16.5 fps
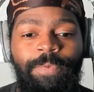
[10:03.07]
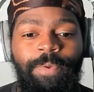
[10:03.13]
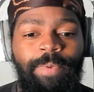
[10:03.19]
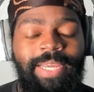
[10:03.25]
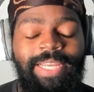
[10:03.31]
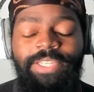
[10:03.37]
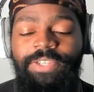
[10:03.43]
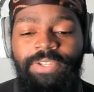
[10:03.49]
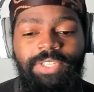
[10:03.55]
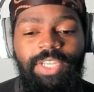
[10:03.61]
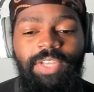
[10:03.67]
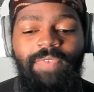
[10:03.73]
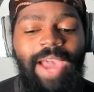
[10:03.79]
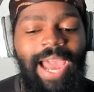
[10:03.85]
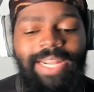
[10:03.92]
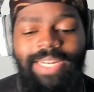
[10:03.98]
get
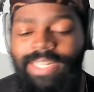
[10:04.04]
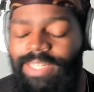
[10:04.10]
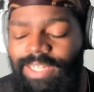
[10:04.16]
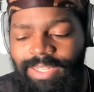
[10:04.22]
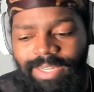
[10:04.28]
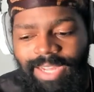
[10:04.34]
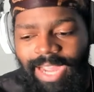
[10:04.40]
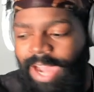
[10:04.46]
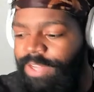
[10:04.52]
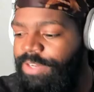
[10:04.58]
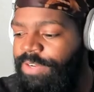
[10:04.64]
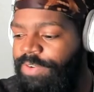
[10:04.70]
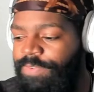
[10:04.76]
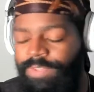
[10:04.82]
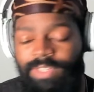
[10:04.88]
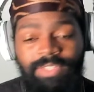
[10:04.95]
yourself out of the out
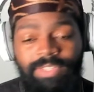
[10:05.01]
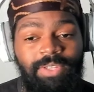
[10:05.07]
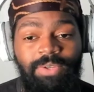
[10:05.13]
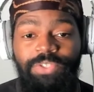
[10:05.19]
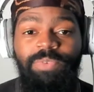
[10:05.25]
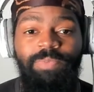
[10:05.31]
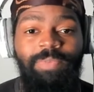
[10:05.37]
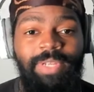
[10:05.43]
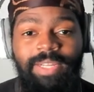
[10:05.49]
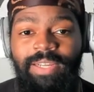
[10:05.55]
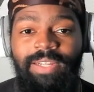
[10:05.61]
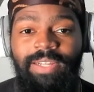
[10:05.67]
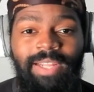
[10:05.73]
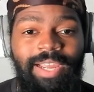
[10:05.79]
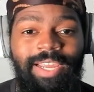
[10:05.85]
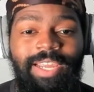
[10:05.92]
of the social
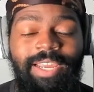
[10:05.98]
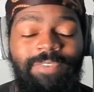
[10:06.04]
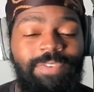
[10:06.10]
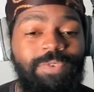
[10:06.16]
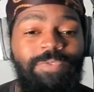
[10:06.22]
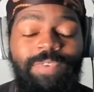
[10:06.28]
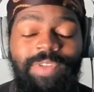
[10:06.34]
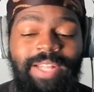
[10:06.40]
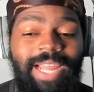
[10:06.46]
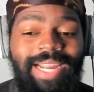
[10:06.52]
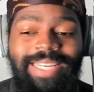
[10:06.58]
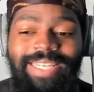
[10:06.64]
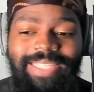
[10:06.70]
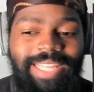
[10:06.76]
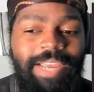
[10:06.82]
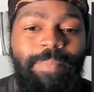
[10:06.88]
media. Like if you feel like
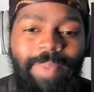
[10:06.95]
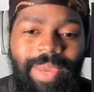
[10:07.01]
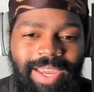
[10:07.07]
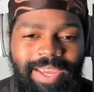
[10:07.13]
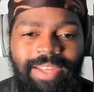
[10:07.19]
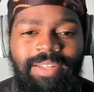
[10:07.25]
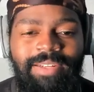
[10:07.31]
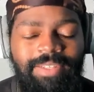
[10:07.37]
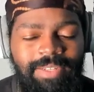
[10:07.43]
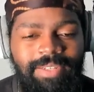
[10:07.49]
it's that bad,